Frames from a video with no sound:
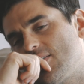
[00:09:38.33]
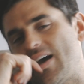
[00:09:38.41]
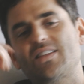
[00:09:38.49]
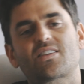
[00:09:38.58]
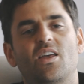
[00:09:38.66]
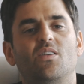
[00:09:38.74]

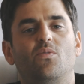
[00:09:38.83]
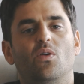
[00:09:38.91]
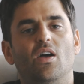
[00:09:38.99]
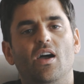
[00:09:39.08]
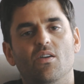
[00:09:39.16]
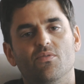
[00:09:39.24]
that's kind of
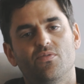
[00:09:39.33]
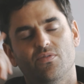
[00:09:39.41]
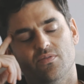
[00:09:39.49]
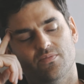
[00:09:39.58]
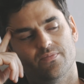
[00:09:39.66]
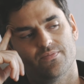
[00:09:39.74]
what
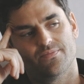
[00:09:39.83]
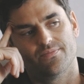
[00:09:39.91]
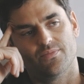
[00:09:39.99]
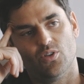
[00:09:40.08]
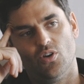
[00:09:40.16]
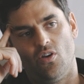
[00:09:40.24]
I've
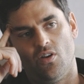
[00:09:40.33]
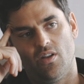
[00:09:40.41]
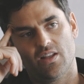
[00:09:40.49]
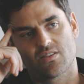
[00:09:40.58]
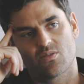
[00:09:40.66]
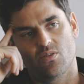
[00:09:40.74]
learned.
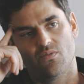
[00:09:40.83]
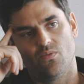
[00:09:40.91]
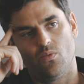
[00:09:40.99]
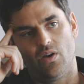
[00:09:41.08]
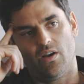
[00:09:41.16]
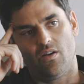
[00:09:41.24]
That's sort
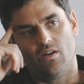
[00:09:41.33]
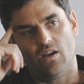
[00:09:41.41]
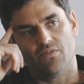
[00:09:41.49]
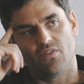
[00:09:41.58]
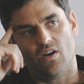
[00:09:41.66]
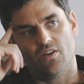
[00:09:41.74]
of where
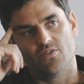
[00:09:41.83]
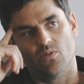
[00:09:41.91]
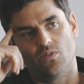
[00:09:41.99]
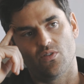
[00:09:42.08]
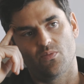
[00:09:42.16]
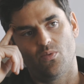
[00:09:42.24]
I've got to
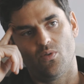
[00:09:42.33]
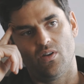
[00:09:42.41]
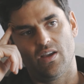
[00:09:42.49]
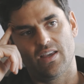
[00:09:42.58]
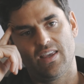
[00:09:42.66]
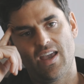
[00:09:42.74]
at this
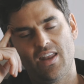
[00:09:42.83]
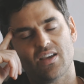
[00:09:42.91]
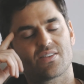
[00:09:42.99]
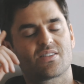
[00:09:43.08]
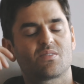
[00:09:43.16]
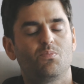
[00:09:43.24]
point. I can't
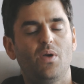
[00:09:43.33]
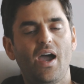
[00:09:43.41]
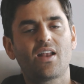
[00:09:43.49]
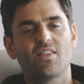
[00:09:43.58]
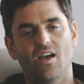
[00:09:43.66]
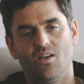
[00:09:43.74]

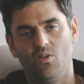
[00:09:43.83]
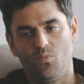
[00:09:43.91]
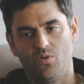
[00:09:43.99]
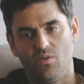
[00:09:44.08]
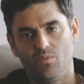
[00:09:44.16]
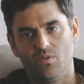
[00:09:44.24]
expect that out
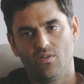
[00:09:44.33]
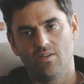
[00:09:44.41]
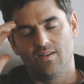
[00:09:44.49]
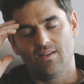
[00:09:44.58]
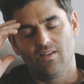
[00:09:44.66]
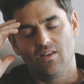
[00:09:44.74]
of people.
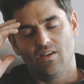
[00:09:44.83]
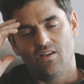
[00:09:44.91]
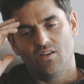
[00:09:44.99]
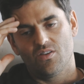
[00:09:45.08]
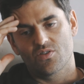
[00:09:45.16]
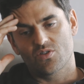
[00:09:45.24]

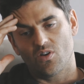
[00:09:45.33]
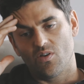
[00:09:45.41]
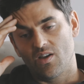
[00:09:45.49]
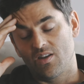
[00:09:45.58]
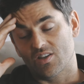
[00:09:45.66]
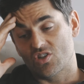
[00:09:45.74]

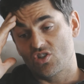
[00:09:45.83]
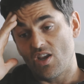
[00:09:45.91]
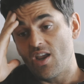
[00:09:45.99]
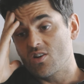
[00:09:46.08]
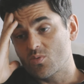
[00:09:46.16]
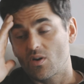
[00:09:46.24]
So in
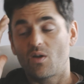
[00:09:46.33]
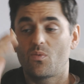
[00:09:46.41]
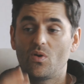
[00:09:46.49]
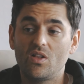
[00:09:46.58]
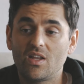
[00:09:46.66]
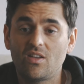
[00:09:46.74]
exchange, what I
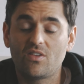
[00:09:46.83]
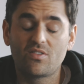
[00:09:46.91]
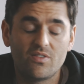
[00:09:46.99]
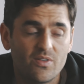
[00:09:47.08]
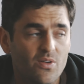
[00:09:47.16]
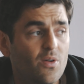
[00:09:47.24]
really need
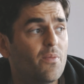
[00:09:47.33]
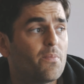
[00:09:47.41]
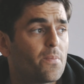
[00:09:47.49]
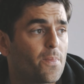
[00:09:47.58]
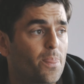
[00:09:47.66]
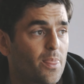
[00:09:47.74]
to do
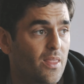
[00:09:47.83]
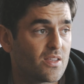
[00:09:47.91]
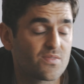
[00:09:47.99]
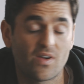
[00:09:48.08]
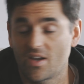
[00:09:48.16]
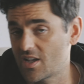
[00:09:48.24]

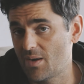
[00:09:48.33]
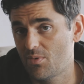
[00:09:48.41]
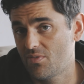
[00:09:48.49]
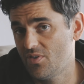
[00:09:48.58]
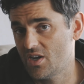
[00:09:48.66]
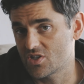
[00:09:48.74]
is find a
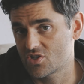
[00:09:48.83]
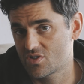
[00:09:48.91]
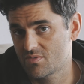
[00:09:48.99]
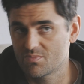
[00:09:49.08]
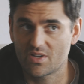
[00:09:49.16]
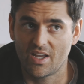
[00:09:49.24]
couple of
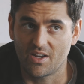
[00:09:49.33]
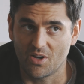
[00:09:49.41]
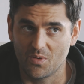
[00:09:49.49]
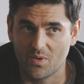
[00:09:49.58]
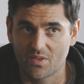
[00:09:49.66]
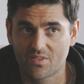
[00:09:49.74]
fish to hang
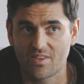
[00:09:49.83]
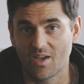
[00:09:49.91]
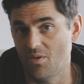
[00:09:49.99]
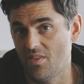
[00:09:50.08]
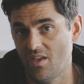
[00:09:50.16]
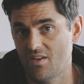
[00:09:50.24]
out with
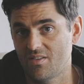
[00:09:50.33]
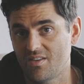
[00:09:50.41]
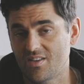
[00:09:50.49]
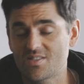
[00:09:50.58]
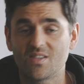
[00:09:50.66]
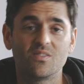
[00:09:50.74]
now and then.
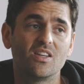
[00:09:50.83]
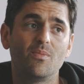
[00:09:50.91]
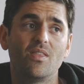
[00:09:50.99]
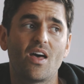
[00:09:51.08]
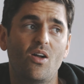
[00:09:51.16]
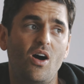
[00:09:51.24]
It doesn't even need to
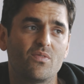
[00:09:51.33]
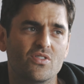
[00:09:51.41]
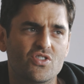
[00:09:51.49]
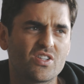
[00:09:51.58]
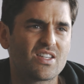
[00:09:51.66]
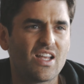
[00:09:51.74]
be that
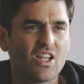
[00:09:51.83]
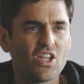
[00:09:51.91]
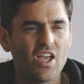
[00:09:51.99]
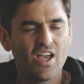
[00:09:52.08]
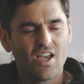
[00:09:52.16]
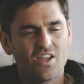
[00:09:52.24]
often. Just,
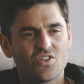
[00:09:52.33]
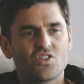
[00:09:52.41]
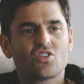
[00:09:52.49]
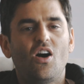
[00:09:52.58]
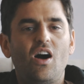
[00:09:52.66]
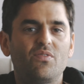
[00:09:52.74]

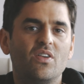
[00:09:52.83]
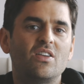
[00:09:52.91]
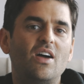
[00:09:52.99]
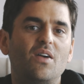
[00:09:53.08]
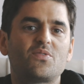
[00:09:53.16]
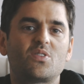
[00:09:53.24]
just often
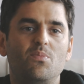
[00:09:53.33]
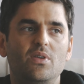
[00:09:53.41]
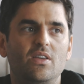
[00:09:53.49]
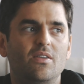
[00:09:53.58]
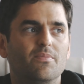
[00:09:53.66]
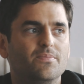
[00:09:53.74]
enough to
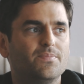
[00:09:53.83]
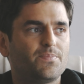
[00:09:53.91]
be,